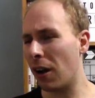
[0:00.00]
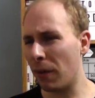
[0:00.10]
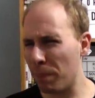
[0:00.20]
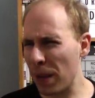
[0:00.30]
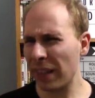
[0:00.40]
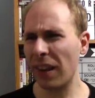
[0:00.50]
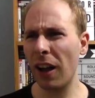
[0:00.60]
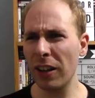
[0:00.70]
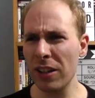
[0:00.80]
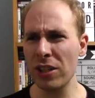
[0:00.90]
a bit
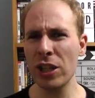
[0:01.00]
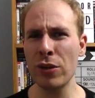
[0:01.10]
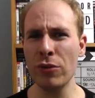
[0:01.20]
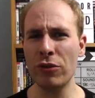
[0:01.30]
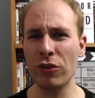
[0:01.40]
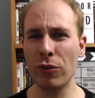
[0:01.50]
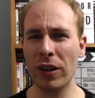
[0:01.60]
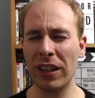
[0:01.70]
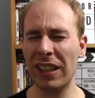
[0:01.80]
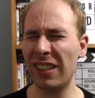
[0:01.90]
unusual,
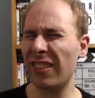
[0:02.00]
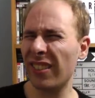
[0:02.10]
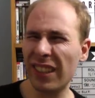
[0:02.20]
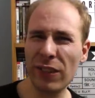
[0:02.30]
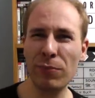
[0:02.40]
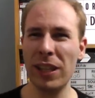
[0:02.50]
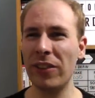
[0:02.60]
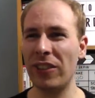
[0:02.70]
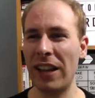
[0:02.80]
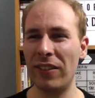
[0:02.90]
and it just gives me
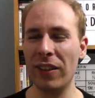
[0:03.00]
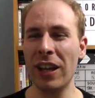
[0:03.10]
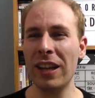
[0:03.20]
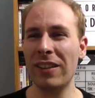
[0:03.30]
the sense that